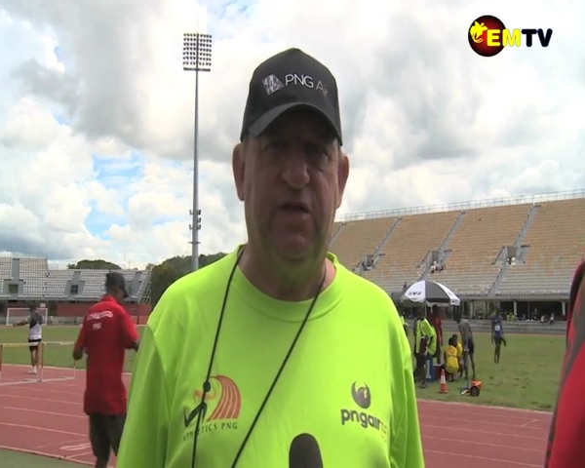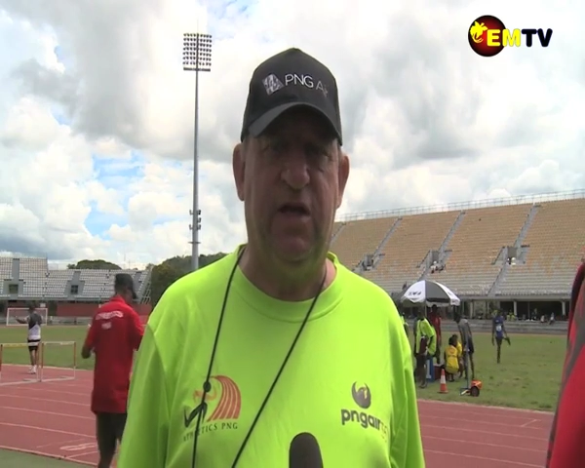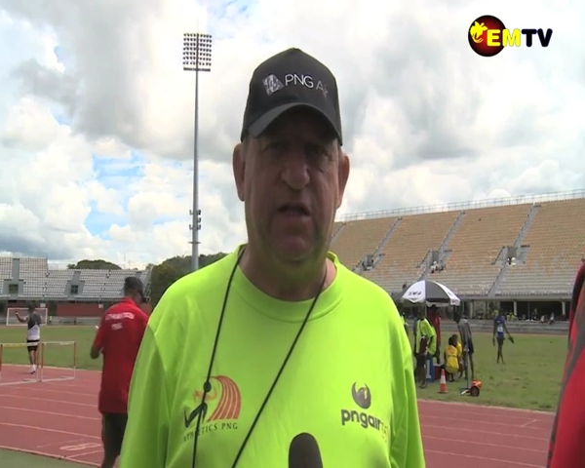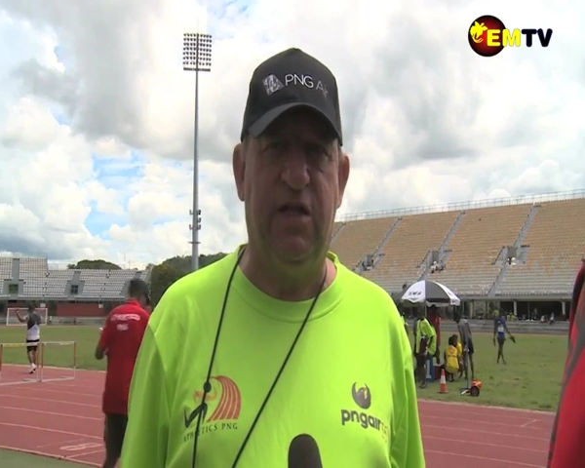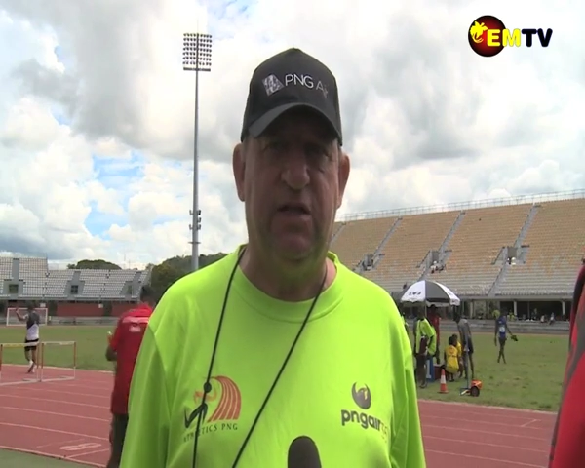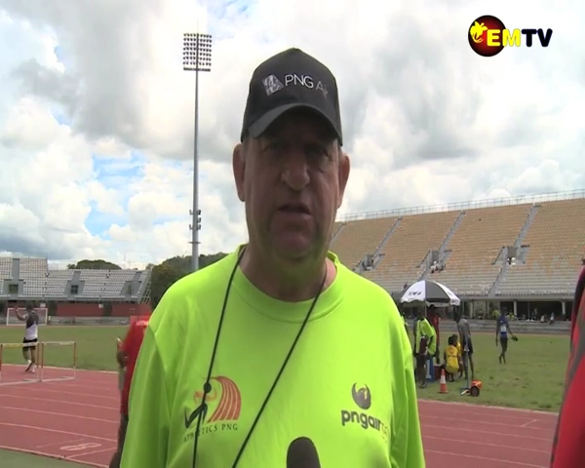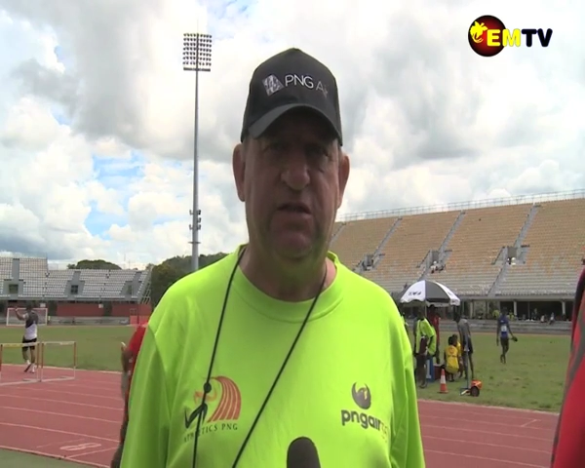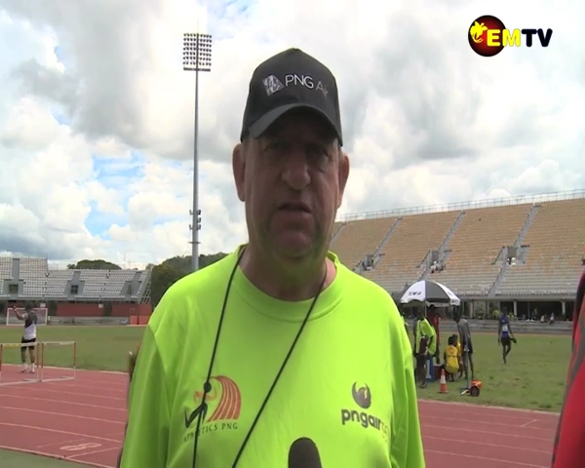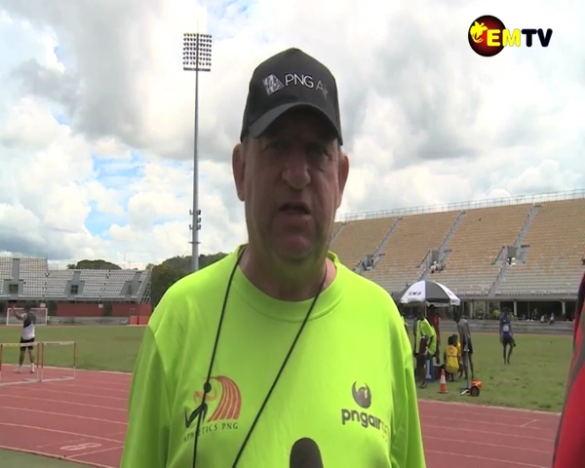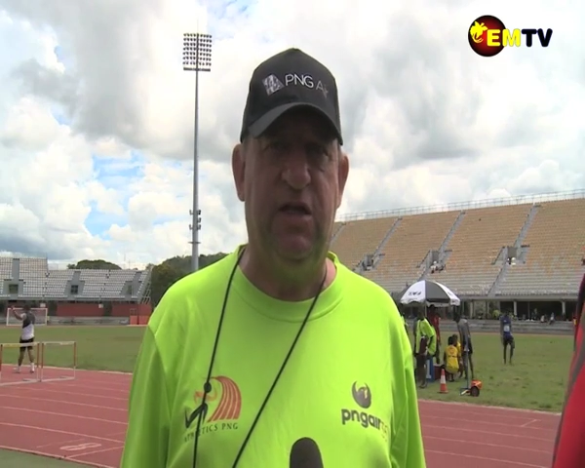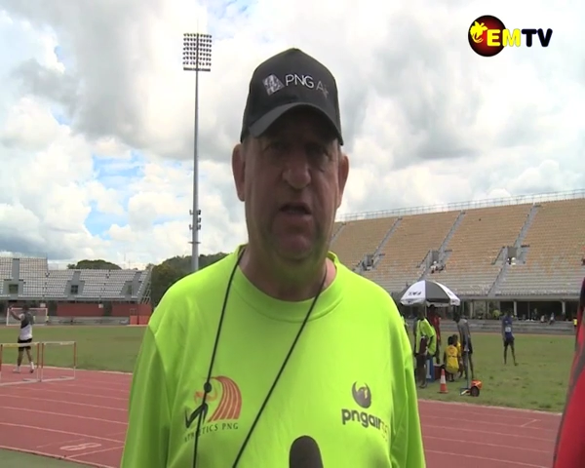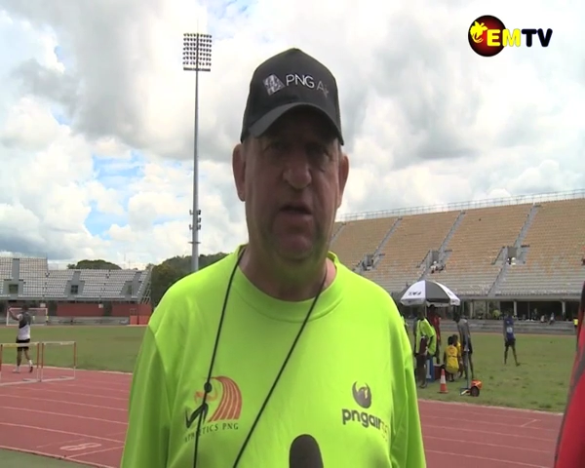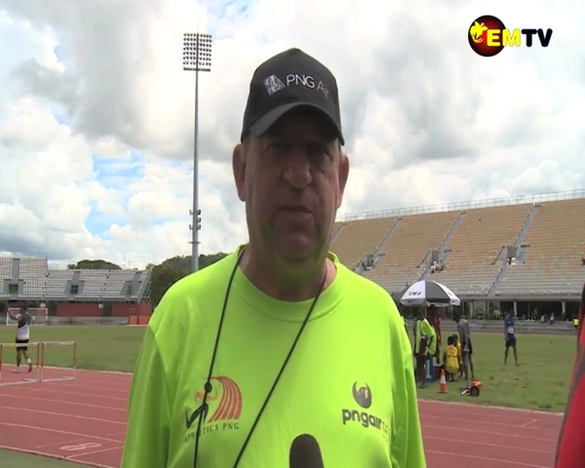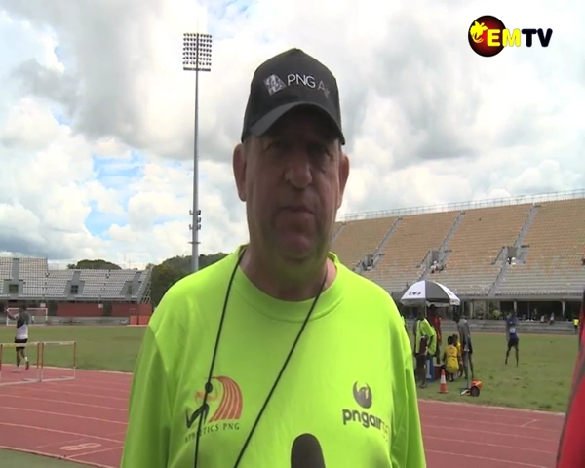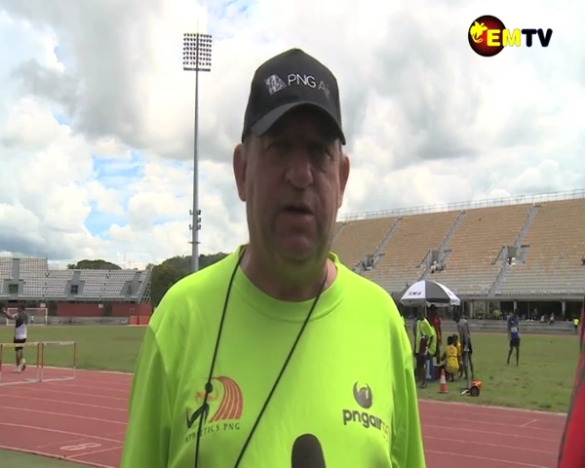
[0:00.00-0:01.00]
athletes
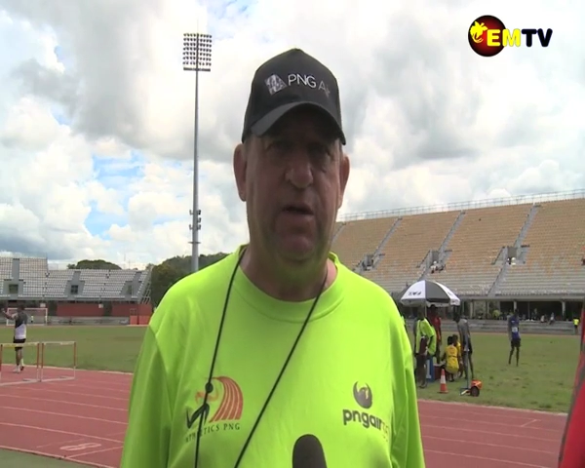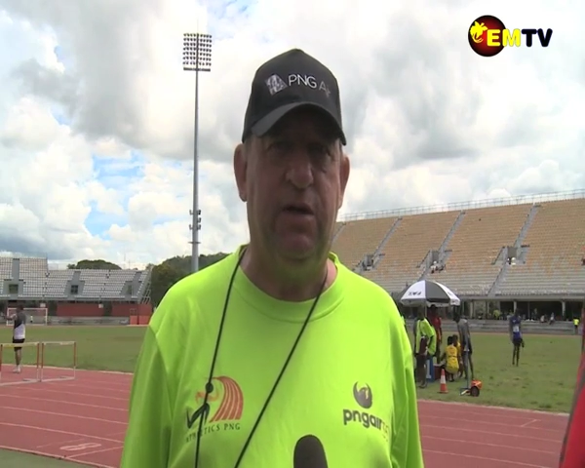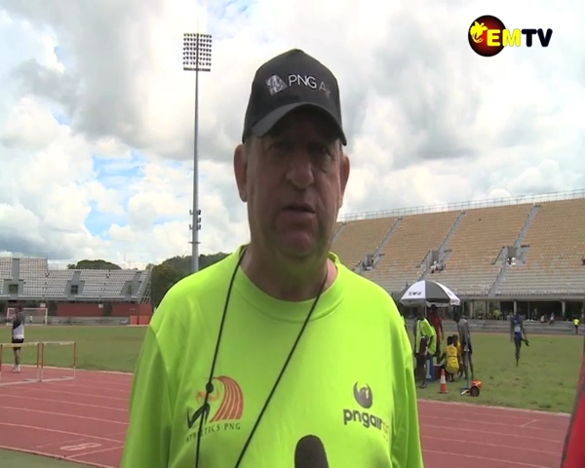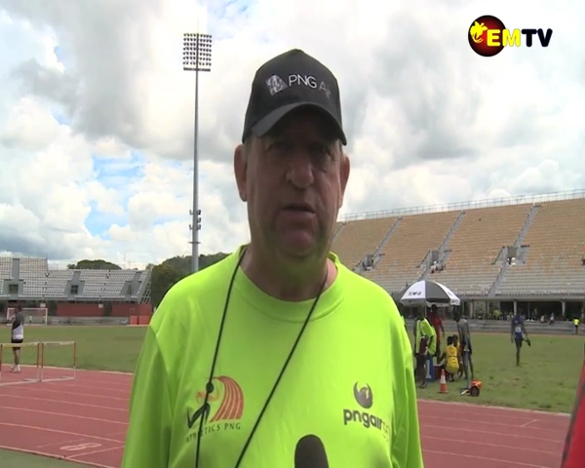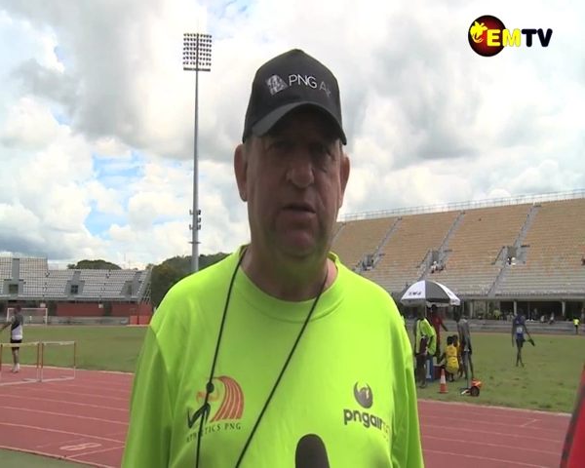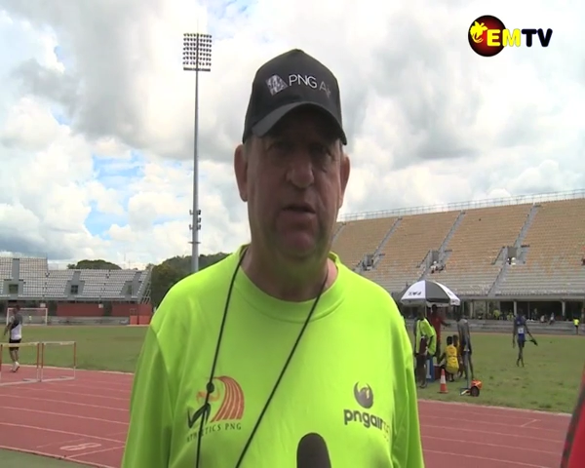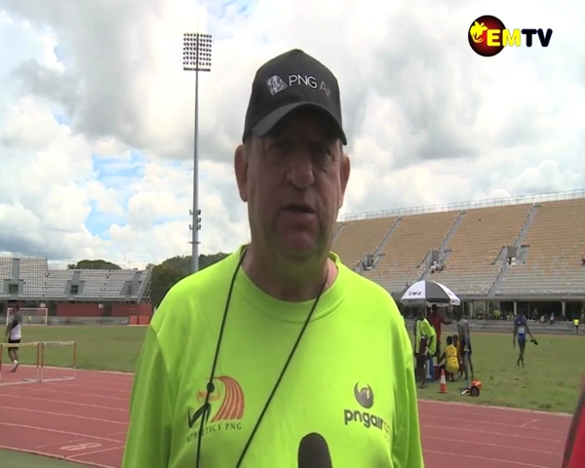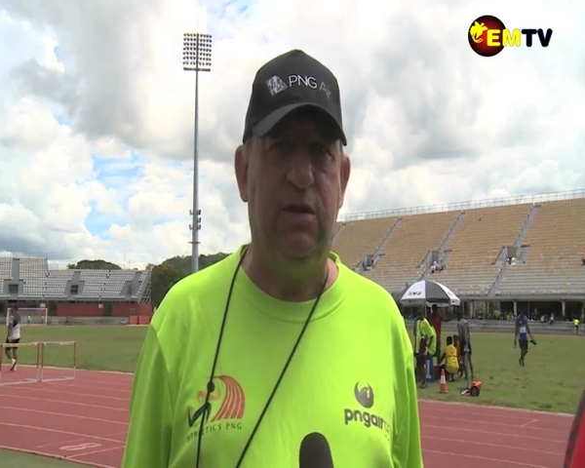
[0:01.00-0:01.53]
taking part.